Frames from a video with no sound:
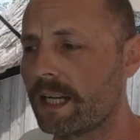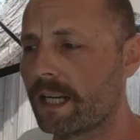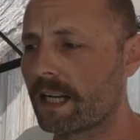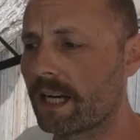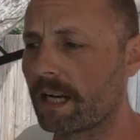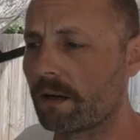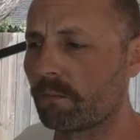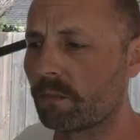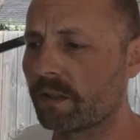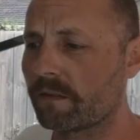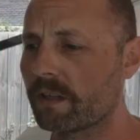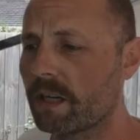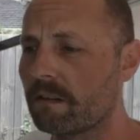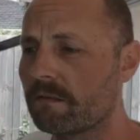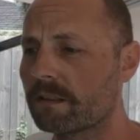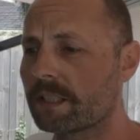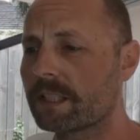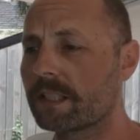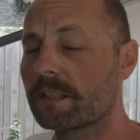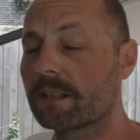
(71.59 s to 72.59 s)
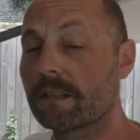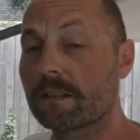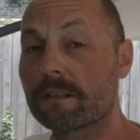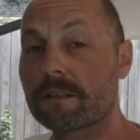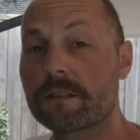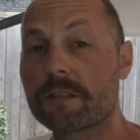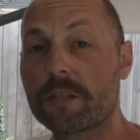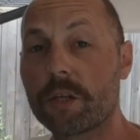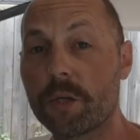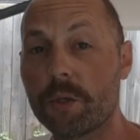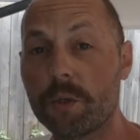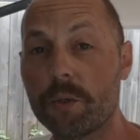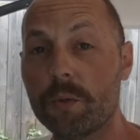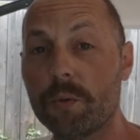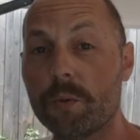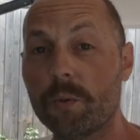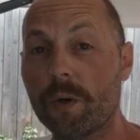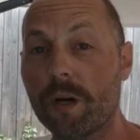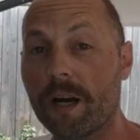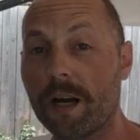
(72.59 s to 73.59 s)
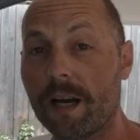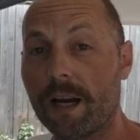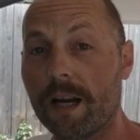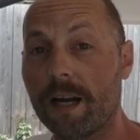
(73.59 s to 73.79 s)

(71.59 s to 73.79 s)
Um, we've currently got two